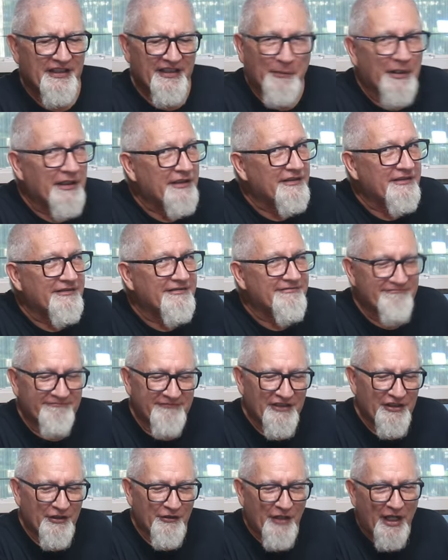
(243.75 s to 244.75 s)
But,
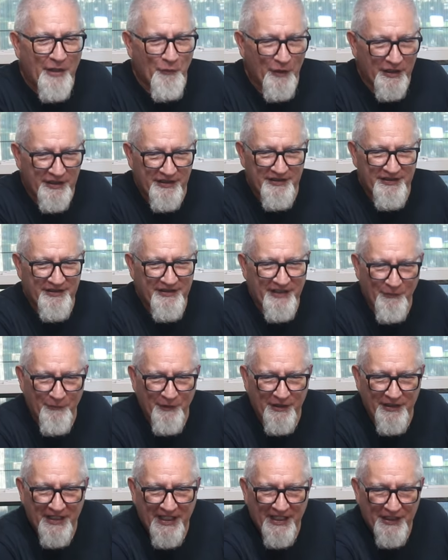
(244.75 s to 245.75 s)
you know, I wanted it, and I
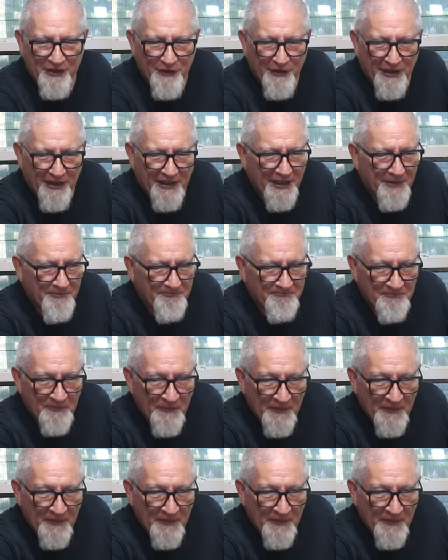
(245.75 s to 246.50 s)
wanted to add it to our game.